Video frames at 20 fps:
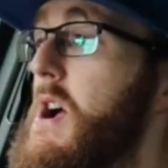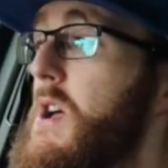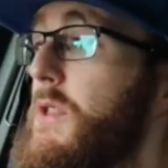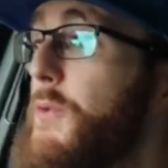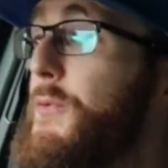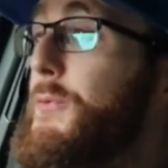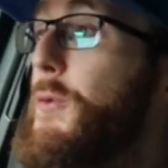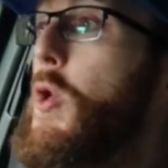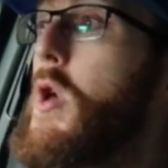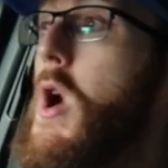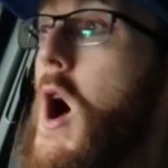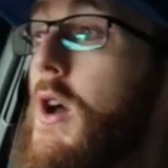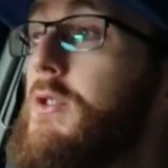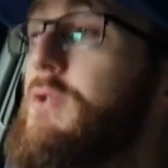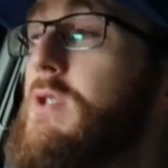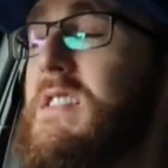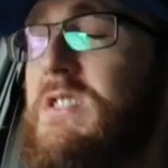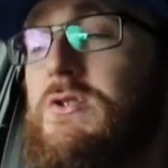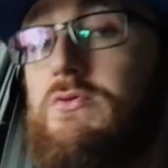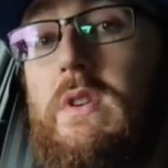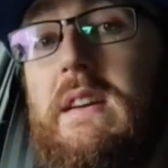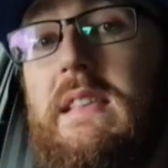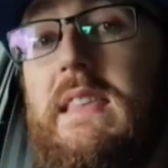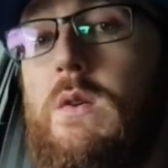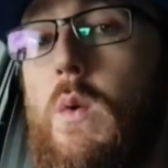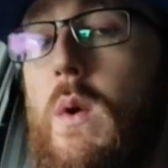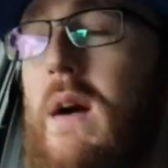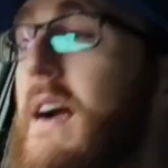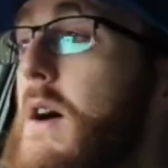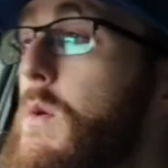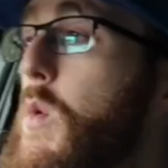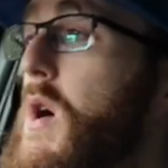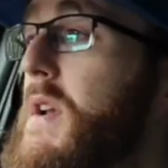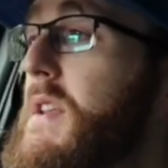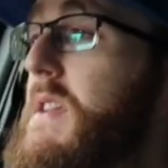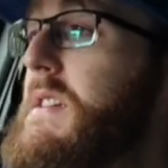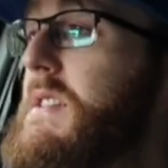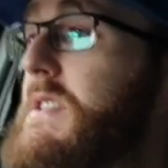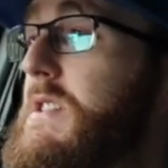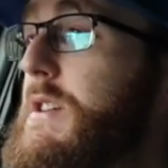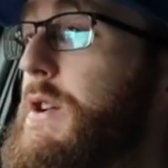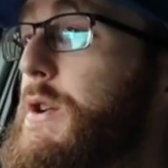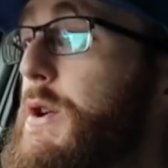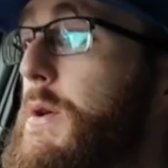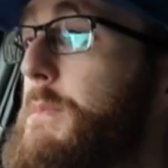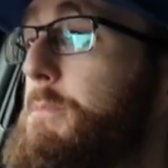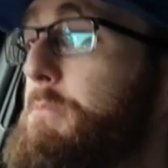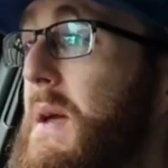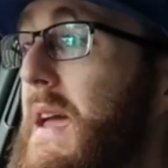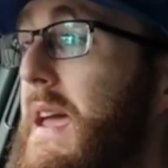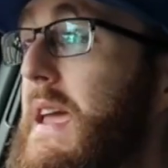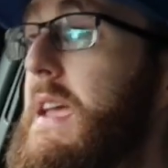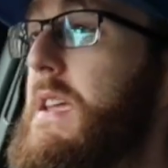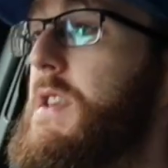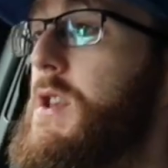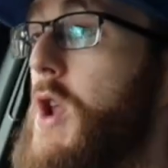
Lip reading: The 400 is really where I wanted to be